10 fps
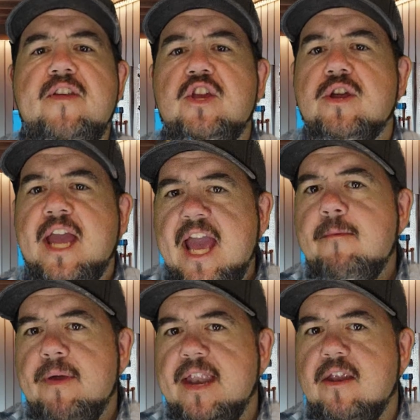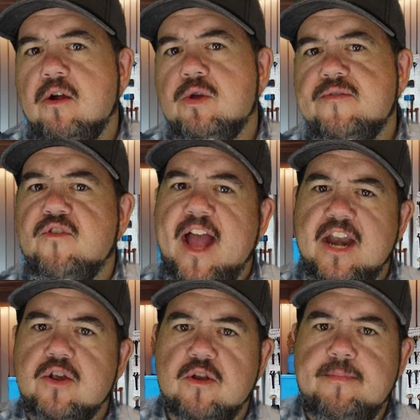feature kingpin knuckles for
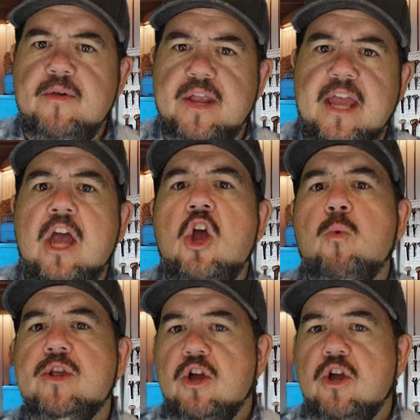added durability, which